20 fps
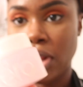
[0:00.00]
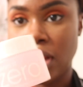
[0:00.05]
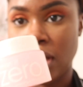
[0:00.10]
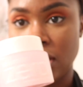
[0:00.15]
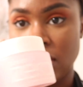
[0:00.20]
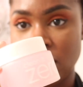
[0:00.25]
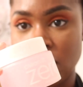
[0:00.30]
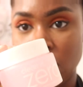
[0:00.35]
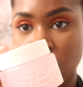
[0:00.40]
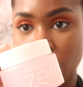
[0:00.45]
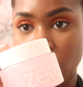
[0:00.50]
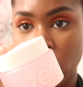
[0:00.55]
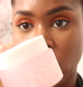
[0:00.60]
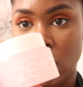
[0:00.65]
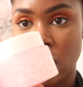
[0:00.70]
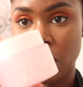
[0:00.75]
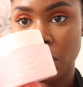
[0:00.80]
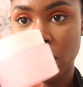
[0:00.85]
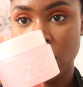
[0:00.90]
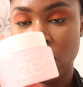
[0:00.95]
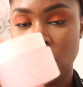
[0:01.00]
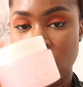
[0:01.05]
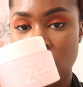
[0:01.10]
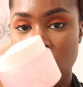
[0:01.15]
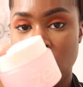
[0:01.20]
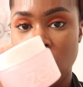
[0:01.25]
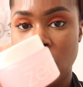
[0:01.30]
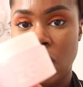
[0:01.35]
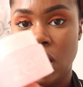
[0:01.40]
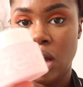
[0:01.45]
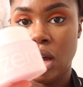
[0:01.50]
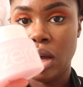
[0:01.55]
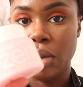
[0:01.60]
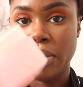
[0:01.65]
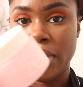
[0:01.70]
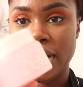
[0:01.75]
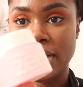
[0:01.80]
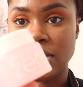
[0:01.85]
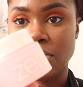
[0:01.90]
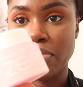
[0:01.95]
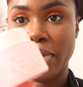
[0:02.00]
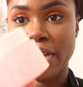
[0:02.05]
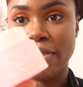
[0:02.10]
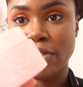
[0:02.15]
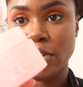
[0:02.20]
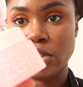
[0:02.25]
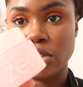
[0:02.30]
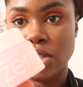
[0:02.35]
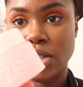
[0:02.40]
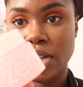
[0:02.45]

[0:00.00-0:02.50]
cleansing balm as my first